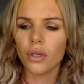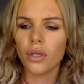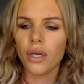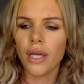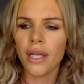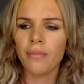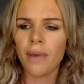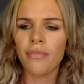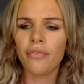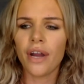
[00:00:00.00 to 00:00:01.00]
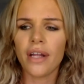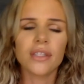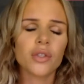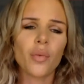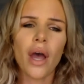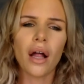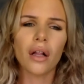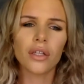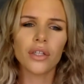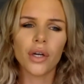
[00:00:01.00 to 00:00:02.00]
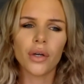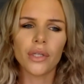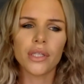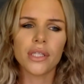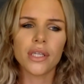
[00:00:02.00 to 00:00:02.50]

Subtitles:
and my friends as well. It's